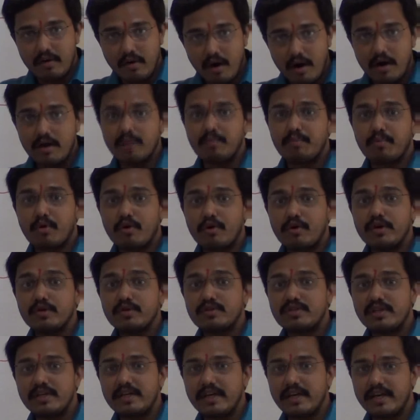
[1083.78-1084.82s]
not
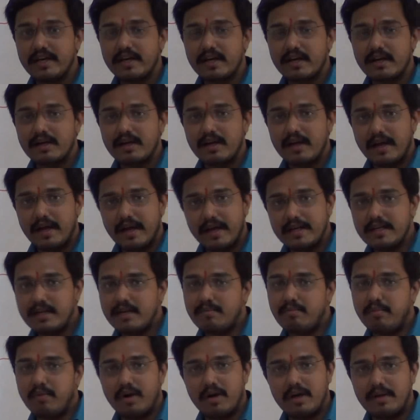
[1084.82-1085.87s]
producing here
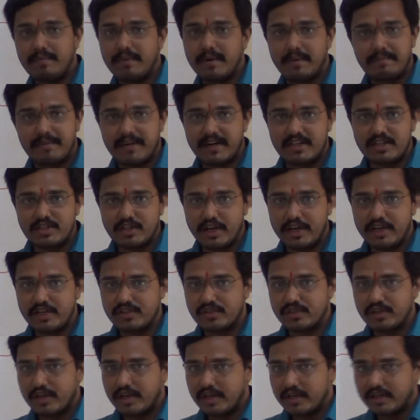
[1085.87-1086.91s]
any polypeptide
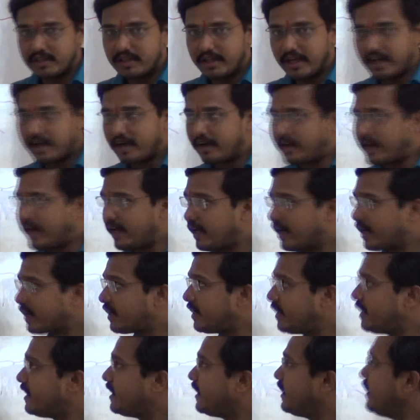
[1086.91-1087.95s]
chains. They are
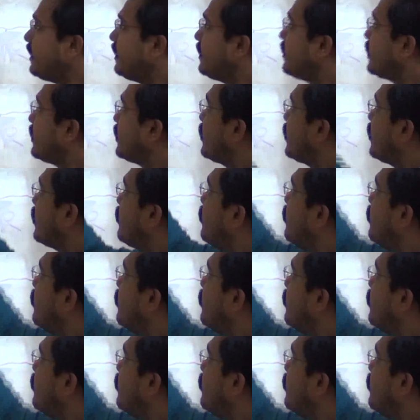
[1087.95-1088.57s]
directly